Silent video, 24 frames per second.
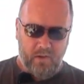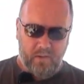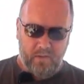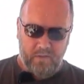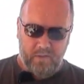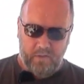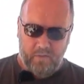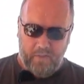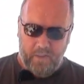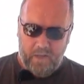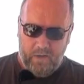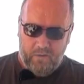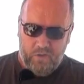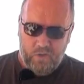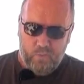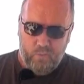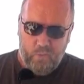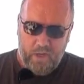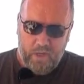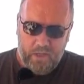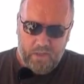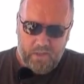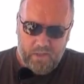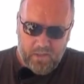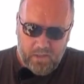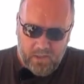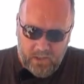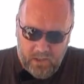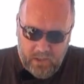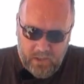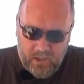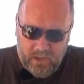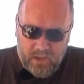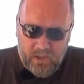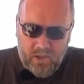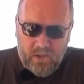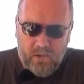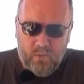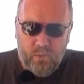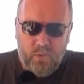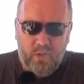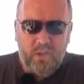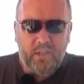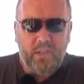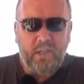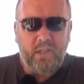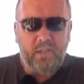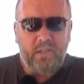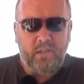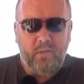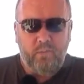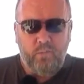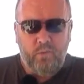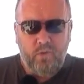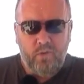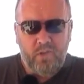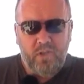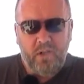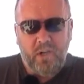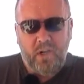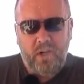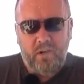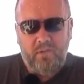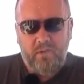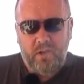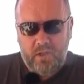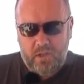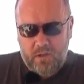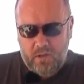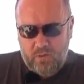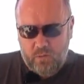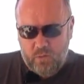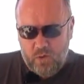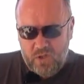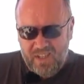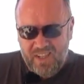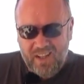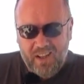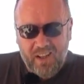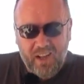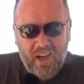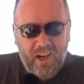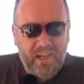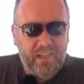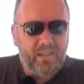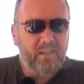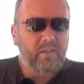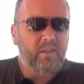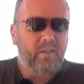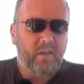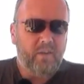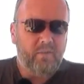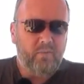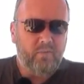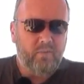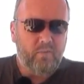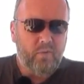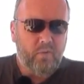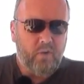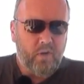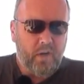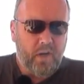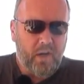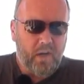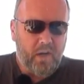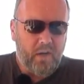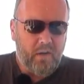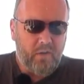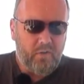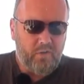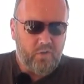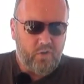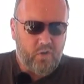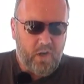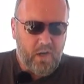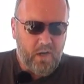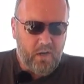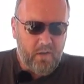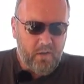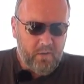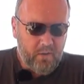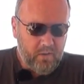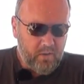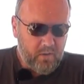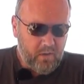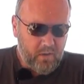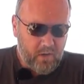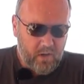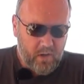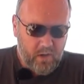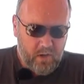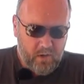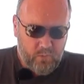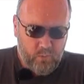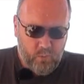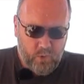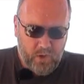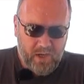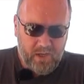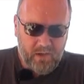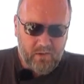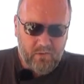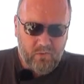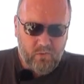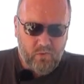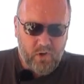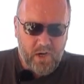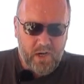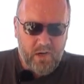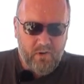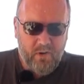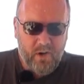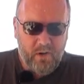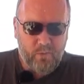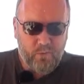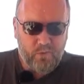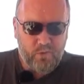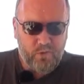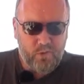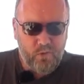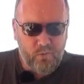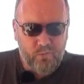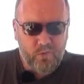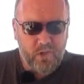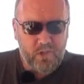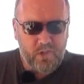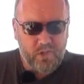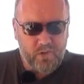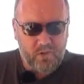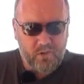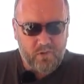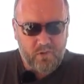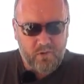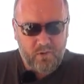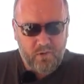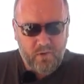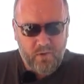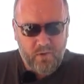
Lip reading: So in that respect, we did get some use out of it. It was light enough for our trailer. We ran around with 2 fridges.